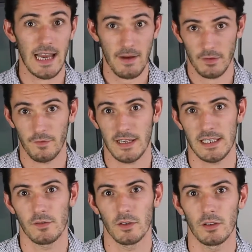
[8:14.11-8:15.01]
if the
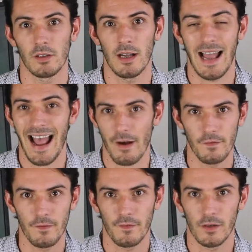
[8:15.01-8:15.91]
festival
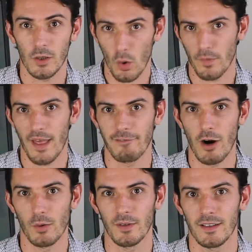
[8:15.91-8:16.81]
have got their
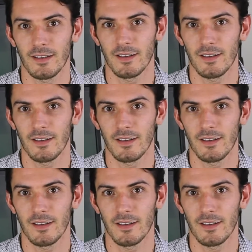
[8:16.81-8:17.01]
own